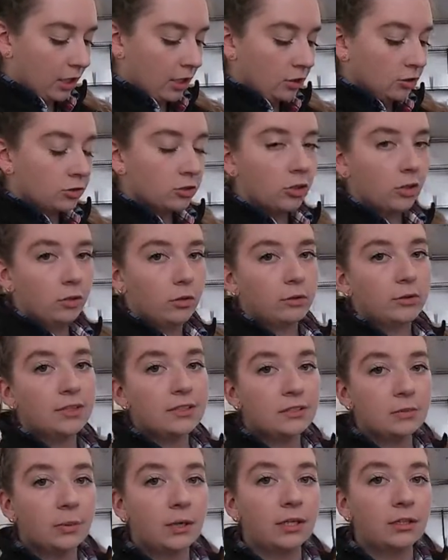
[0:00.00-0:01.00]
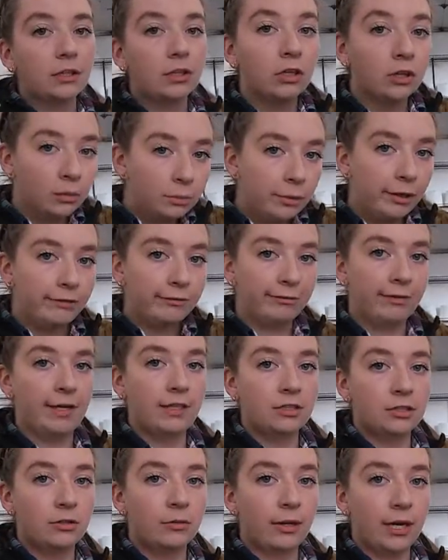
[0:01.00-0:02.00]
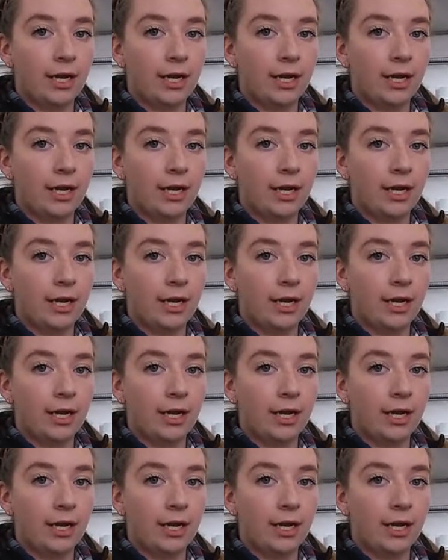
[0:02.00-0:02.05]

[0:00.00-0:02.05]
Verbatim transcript: So this one could be fed to a